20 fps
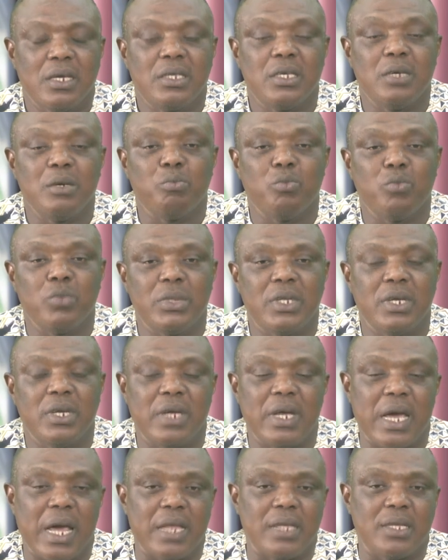the
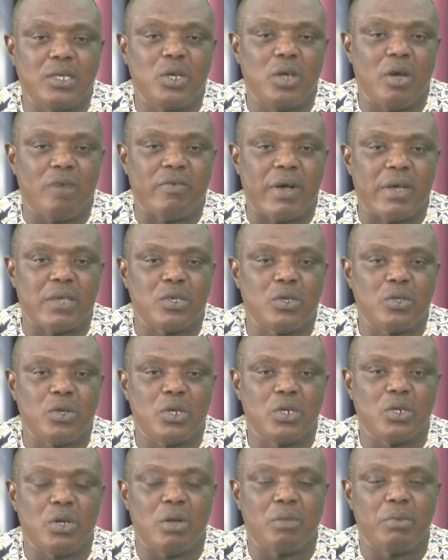reality of our
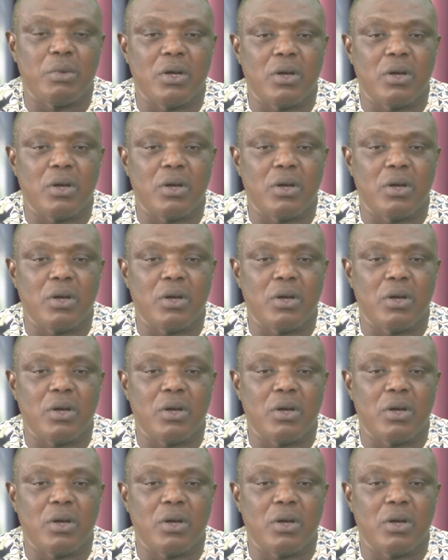situation.